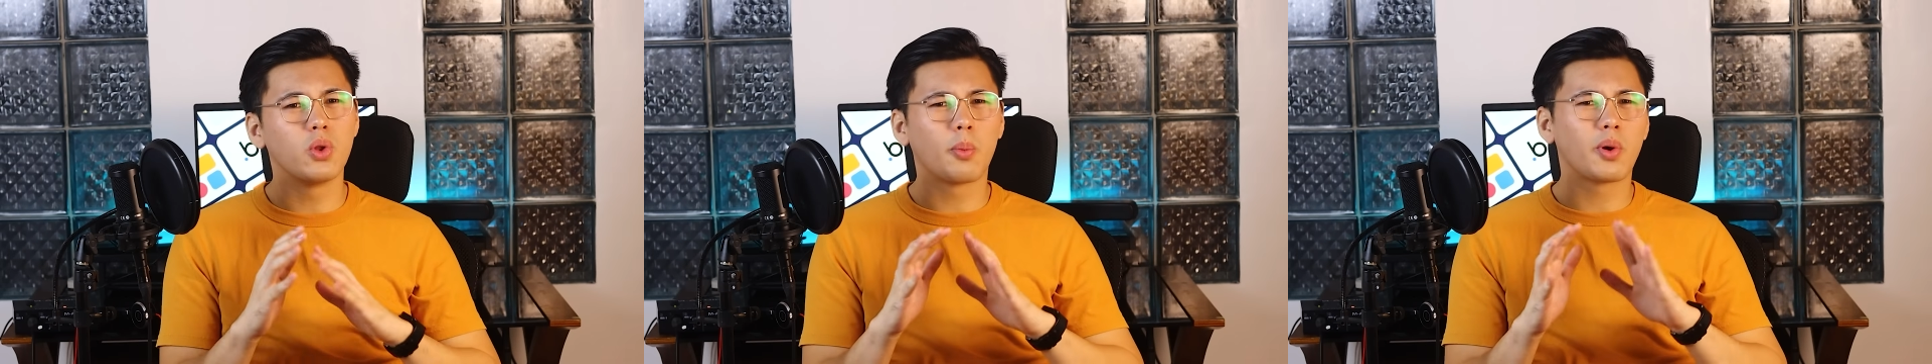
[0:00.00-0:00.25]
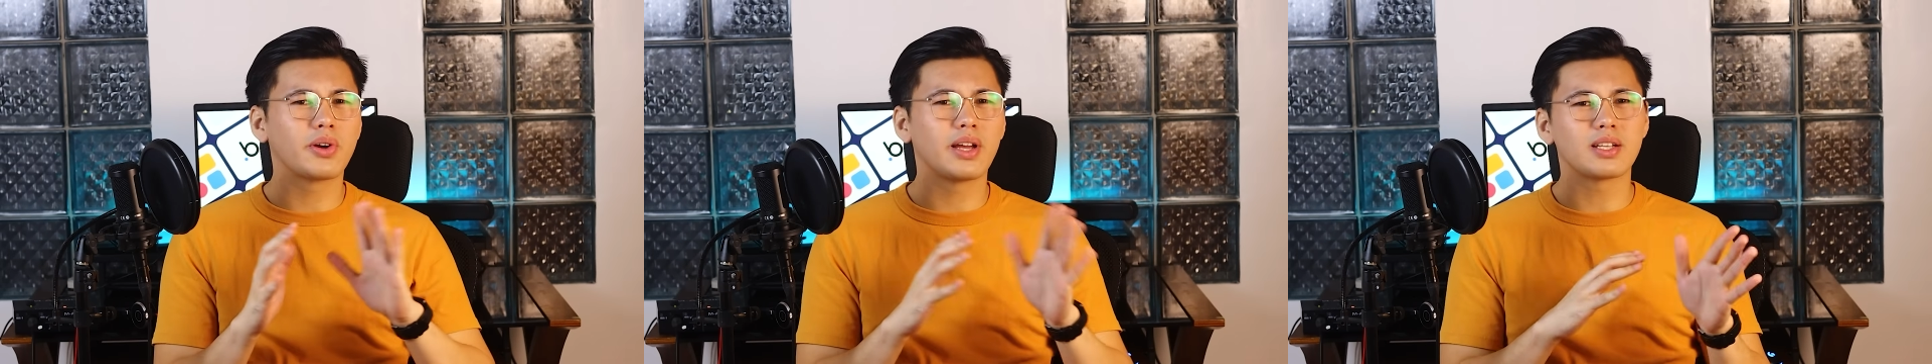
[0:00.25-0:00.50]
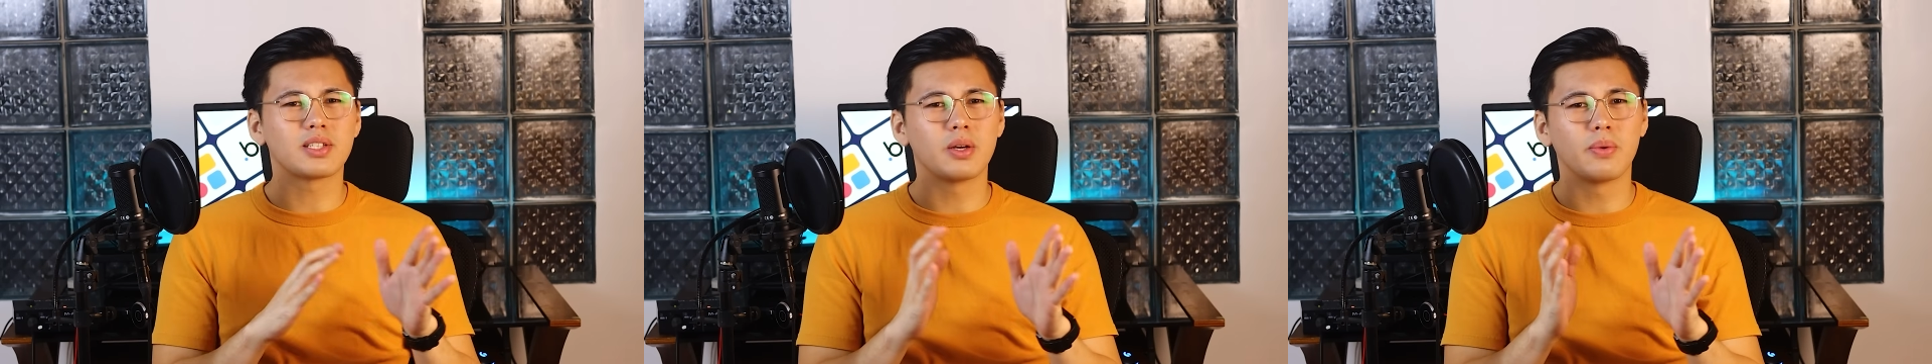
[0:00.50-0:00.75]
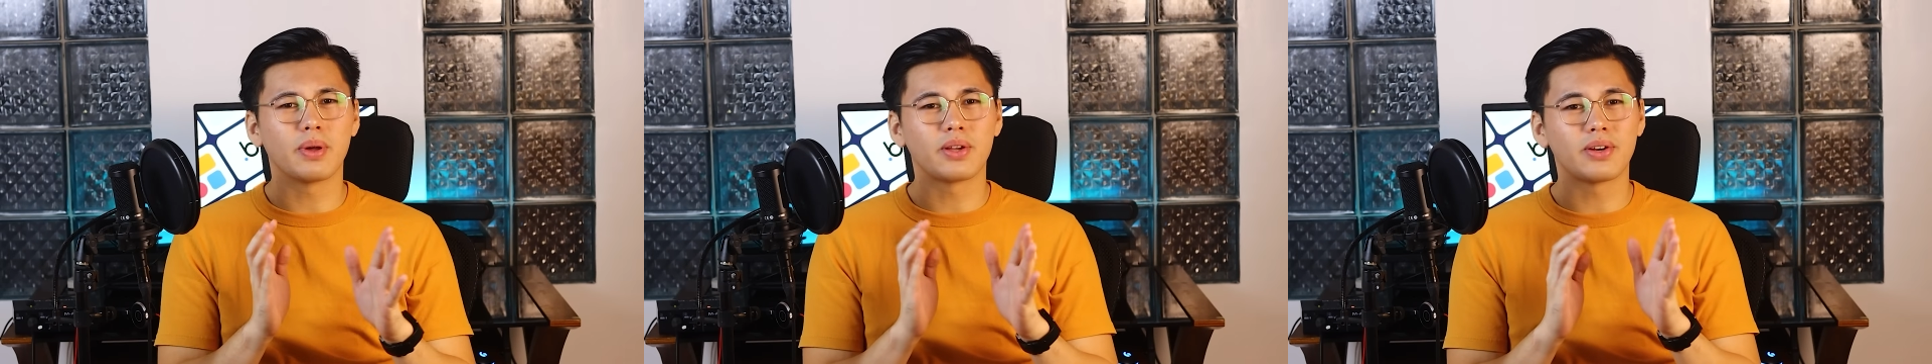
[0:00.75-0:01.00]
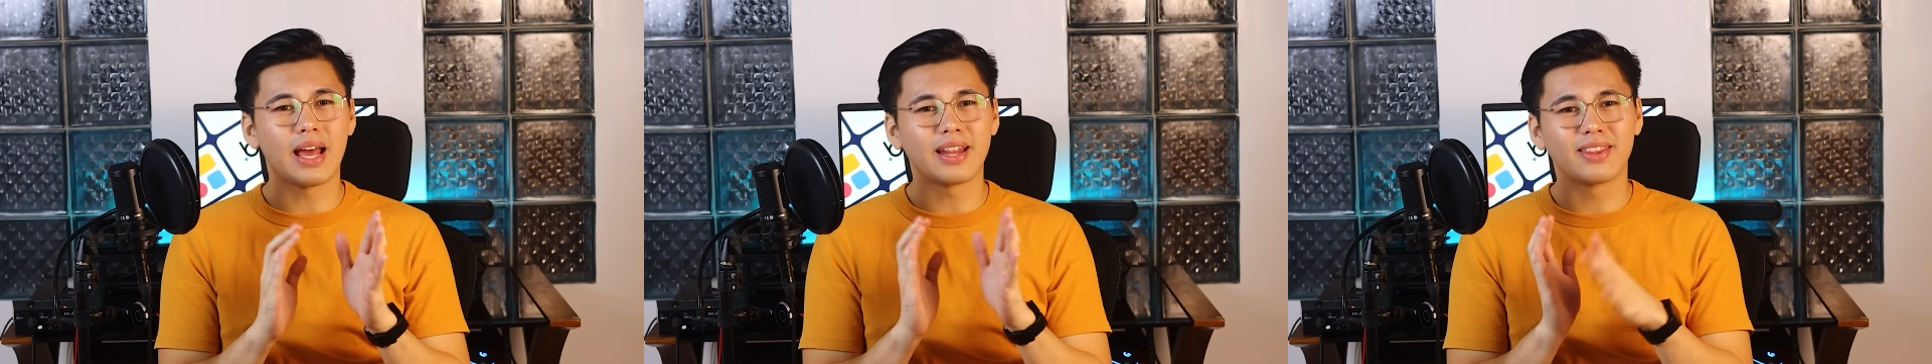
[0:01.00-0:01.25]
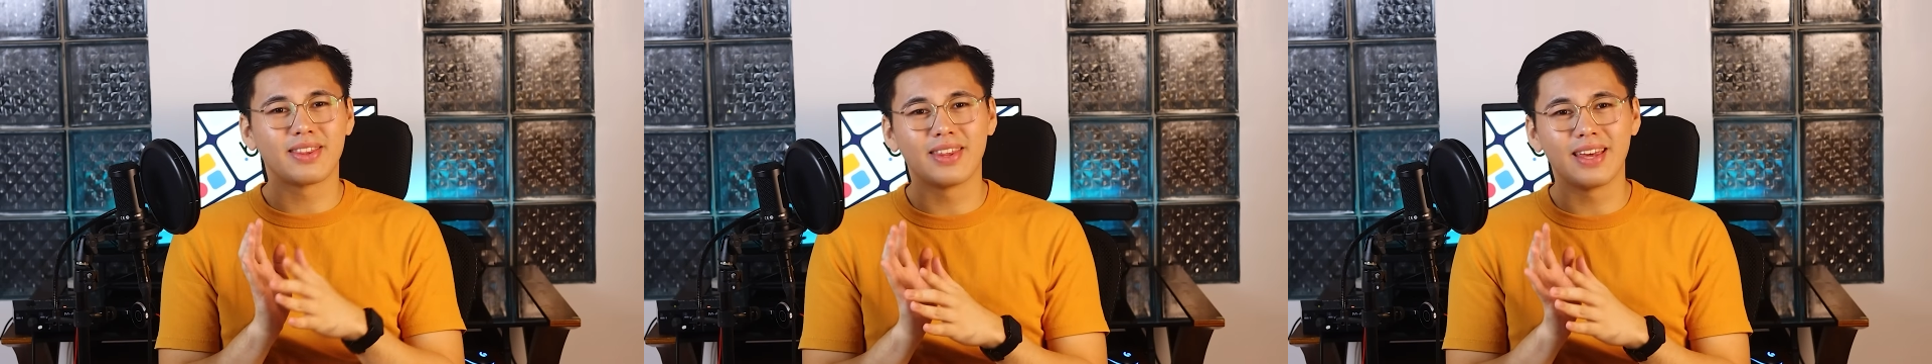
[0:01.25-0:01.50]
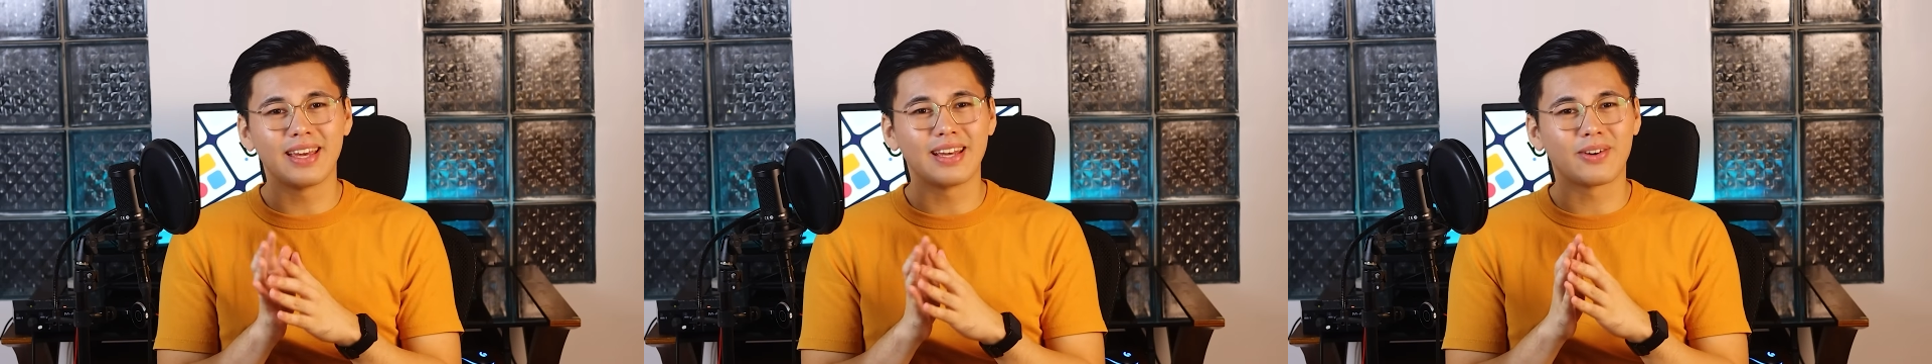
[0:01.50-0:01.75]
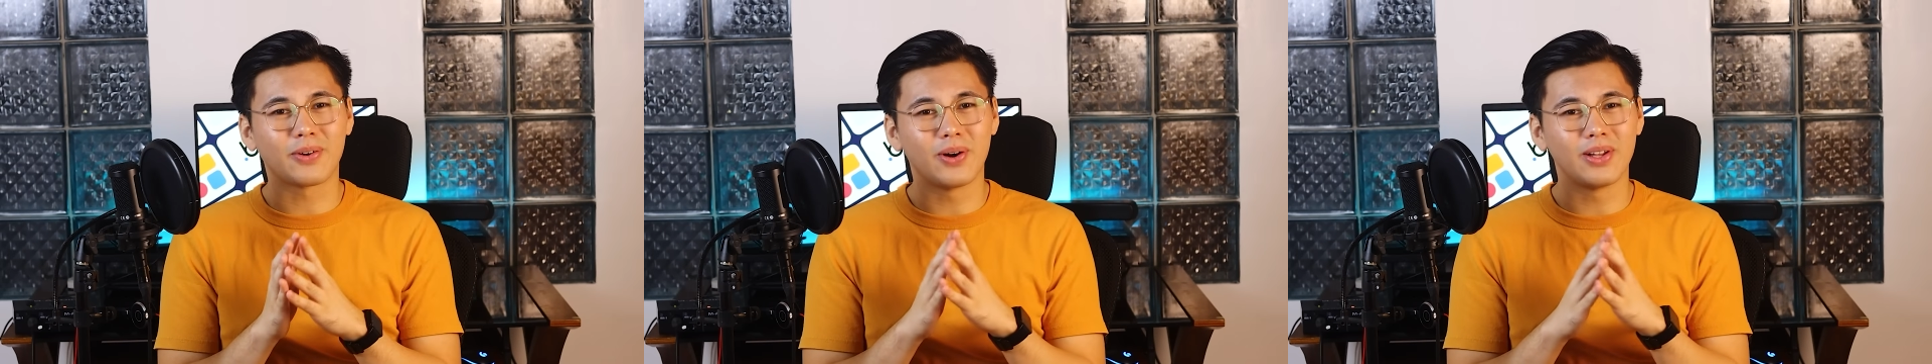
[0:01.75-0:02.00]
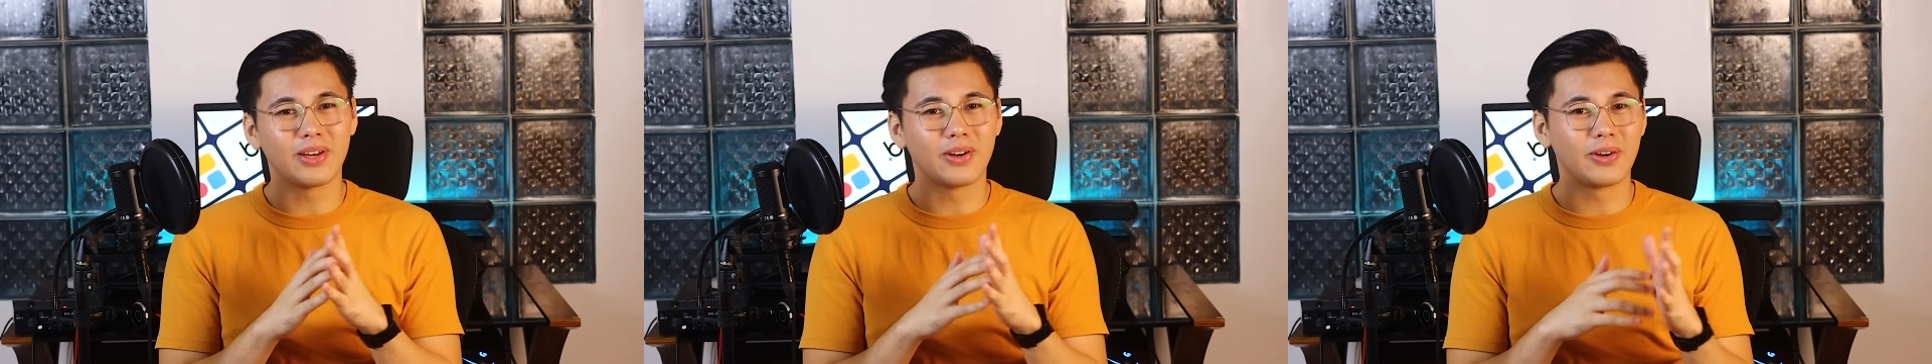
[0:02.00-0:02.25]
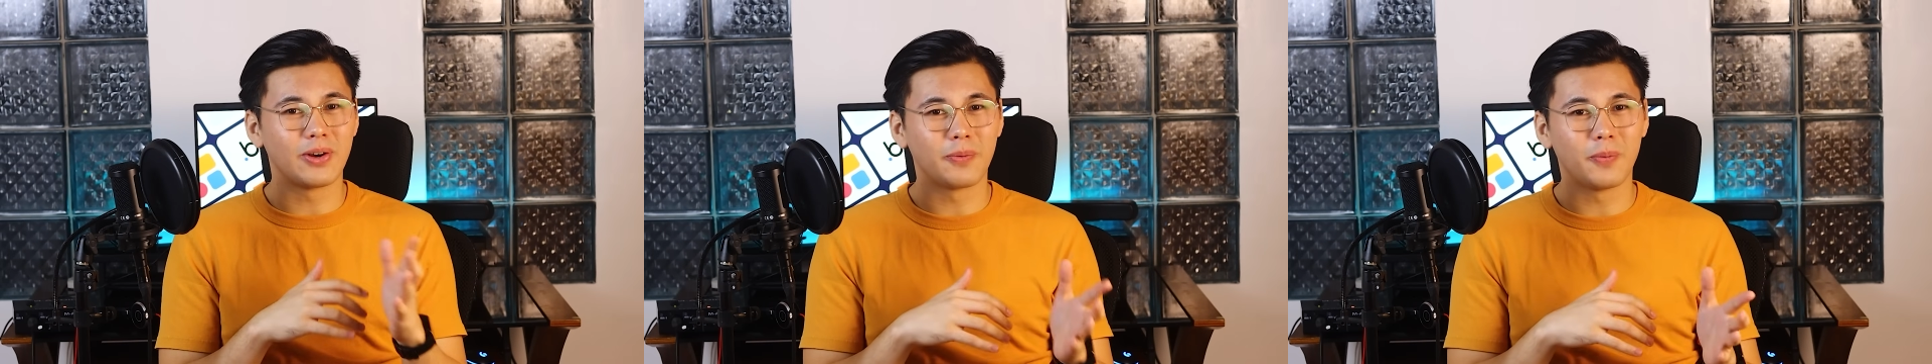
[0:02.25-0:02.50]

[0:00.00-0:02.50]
no more guessing whether that thing crawling on your